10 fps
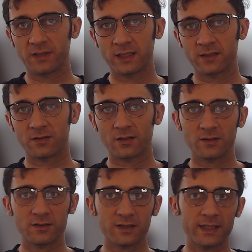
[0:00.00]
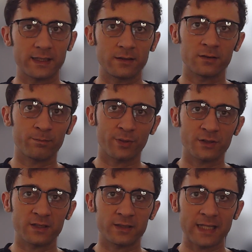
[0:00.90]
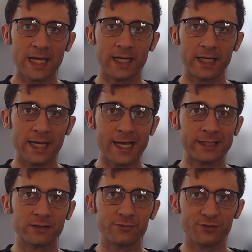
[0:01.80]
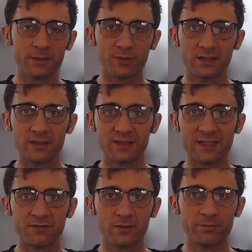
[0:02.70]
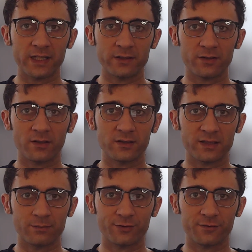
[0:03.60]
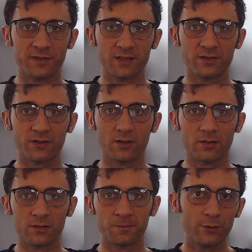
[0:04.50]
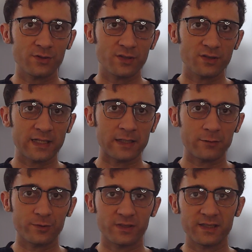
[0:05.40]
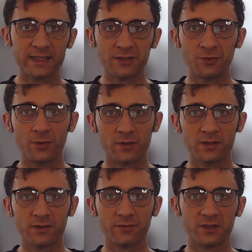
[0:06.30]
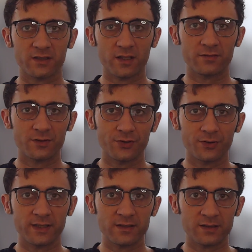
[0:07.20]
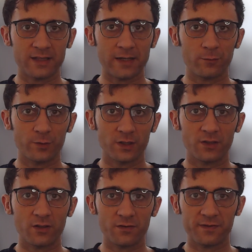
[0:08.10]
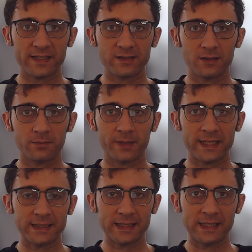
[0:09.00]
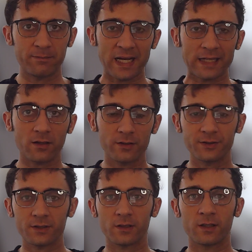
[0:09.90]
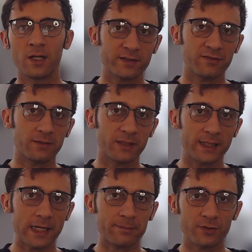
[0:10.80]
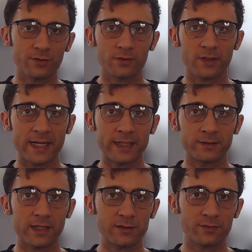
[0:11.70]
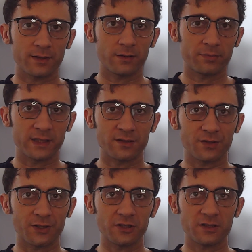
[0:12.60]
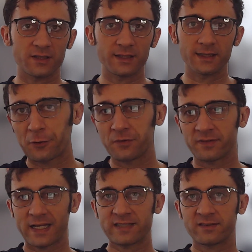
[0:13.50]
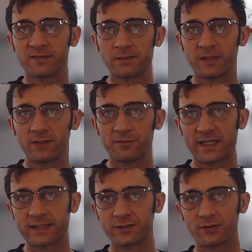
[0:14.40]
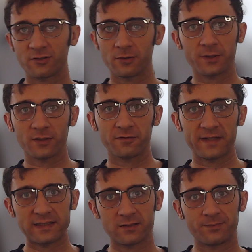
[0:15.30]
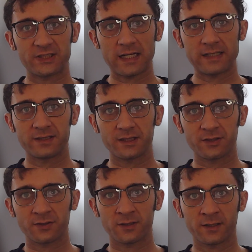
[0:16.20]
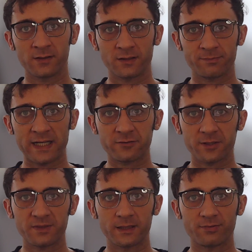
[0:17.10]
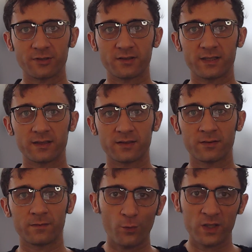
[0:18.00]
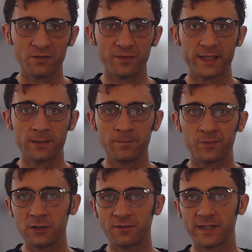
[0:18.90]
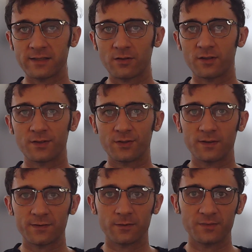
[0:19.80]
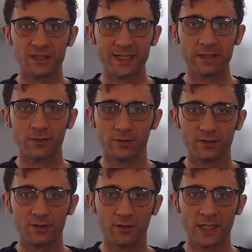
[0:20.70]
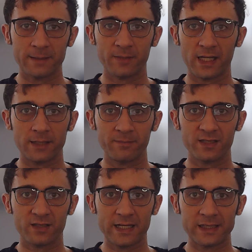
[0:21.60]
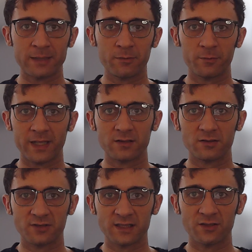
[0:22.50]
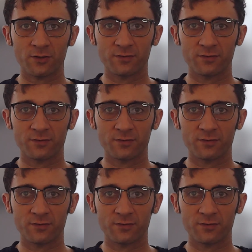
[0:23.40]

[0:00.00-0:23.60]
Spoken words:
billion in bond debt, and $3.7 billion in preferred stock. It also said it would seek new owners for its other units that were not affected by the bank closure, SVB Capital and SVB Security. However, SVB Financial Group could face some challenges during this bankruptcy process. For one thing, it could face lawsuits from shareholders who claim that it misled them about the risk